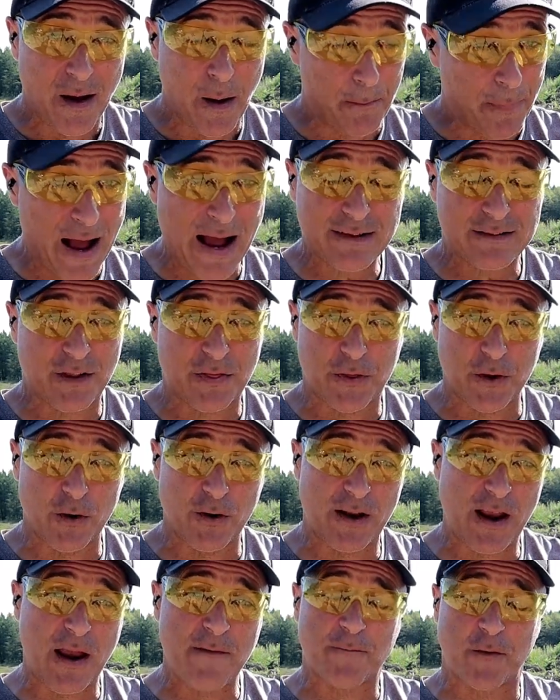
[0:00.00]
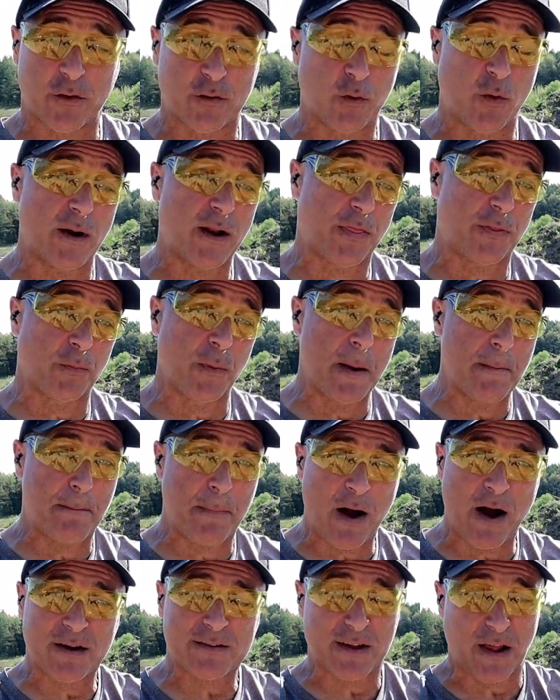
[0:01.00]
a box of 38 for 23
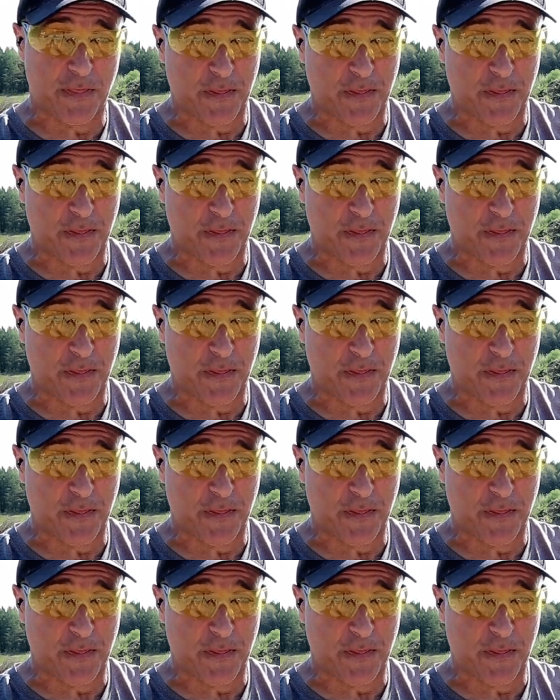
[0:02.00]
bucks.